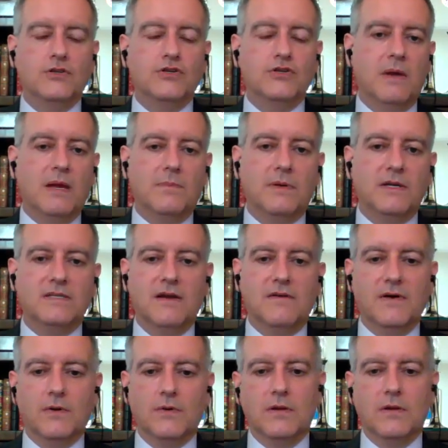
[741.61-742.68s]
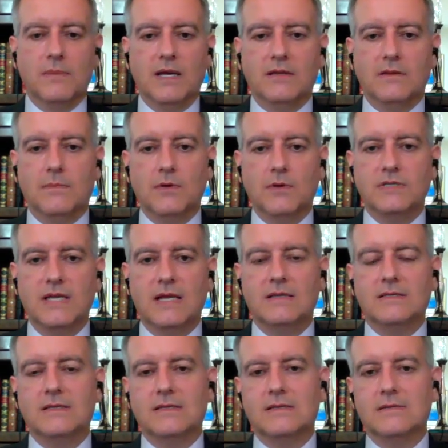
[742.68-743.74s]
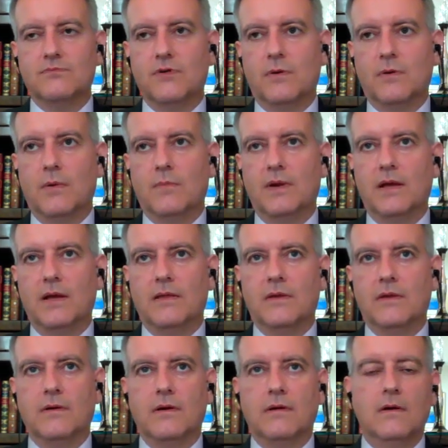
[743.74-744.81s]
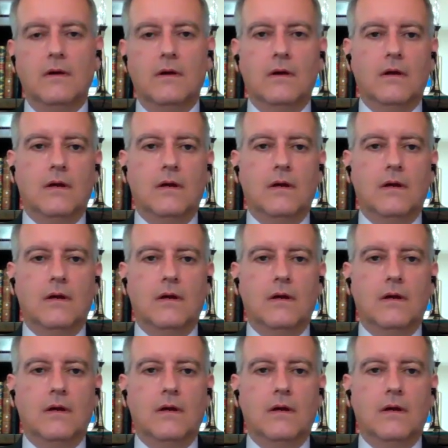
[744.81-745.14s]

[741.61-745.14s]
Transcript: So maybe Zev Elkin made the most sense as probably a